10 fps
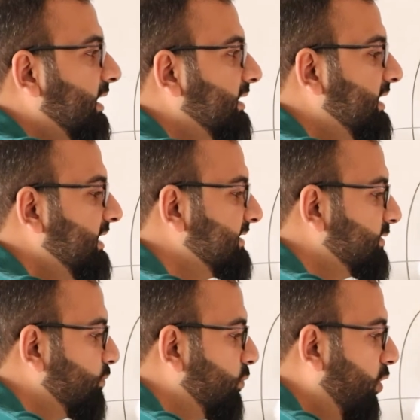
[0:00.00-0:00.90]

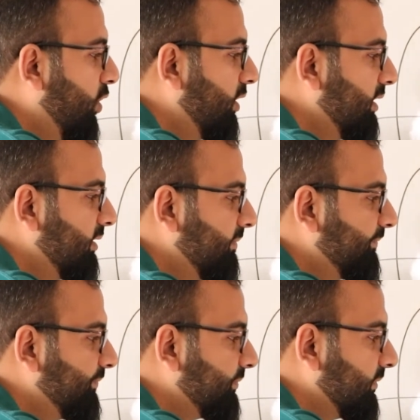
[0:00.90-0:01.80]
these small
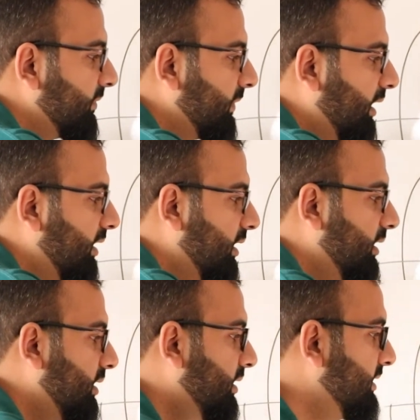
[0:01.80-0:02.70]

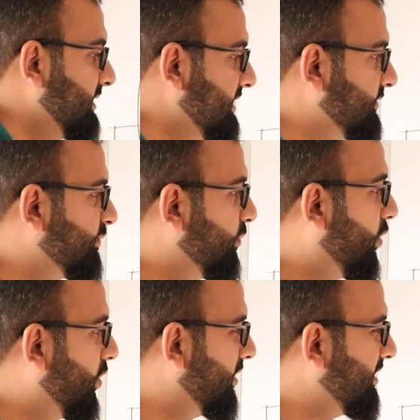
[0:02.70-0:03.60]

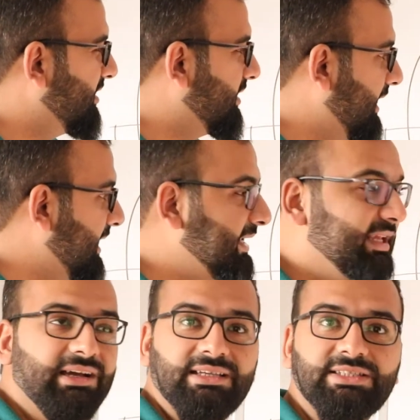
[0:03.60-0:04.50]

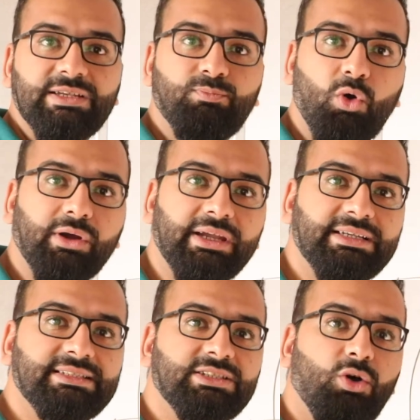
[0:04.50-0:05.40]
areas and
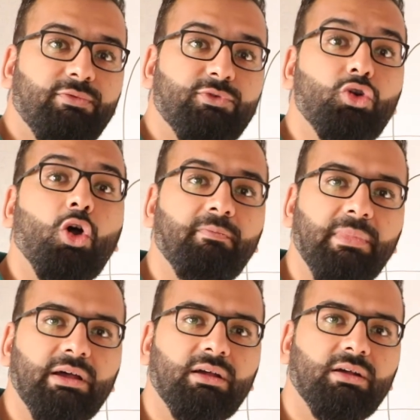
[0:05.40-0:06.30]
pockets of
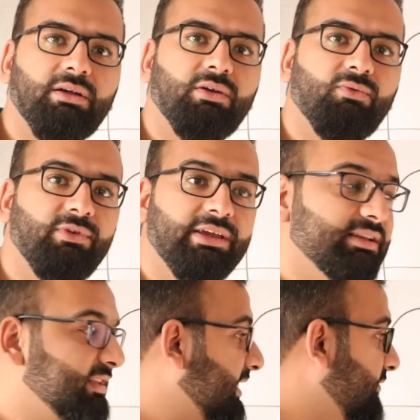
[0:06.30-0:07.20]
trauma
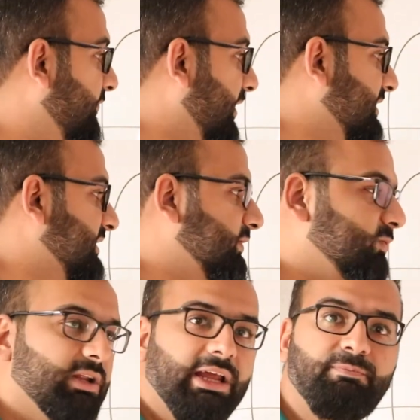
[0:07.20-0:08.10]
where the
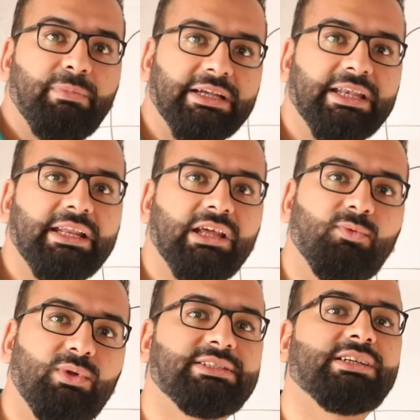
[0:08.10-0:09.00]
infection and
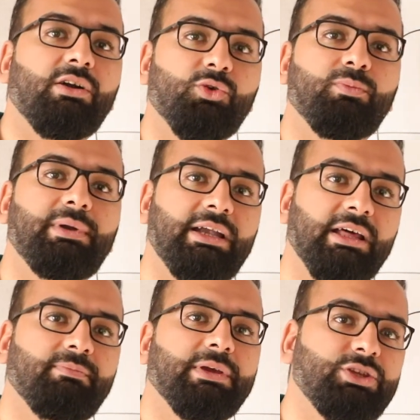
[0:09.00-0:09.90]
bacteria will start to build
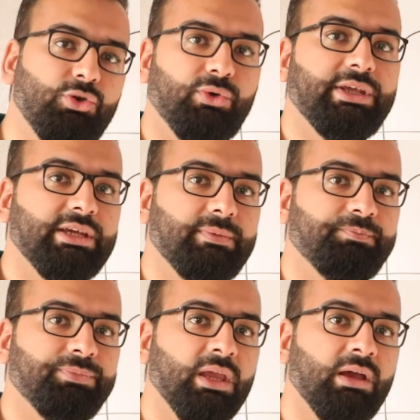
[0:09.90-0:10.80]
up in your ear.
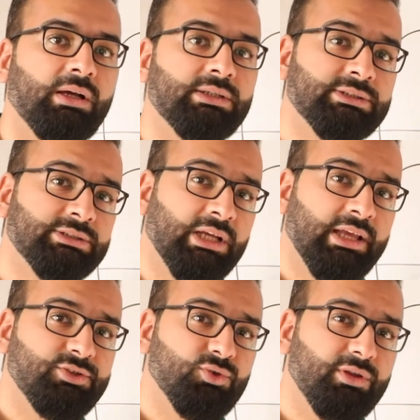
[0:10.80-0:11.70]

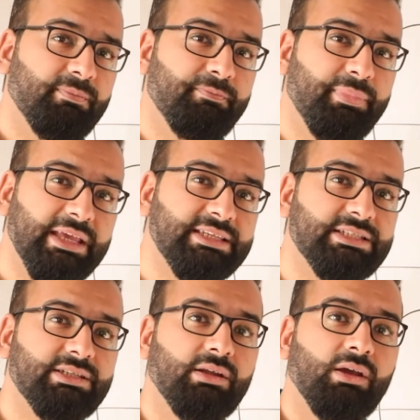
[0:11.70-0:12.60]
So the
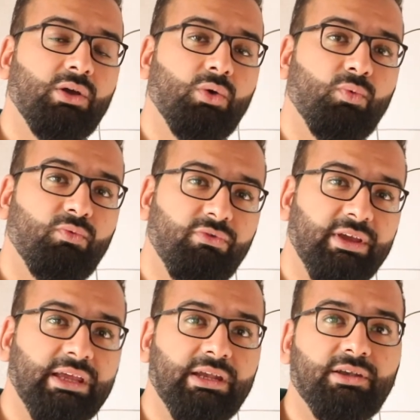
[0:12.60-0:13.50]
best
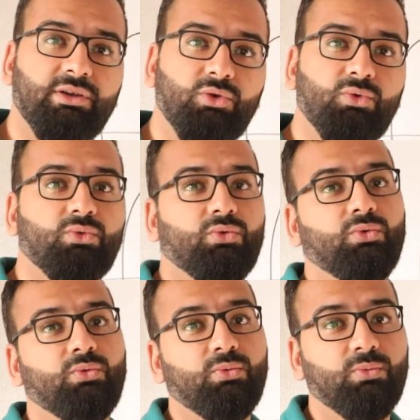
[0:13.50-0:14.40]
way
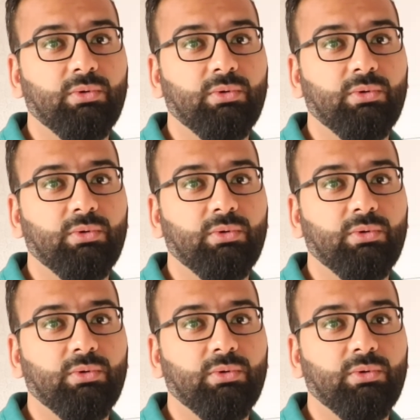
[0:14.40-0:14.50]
to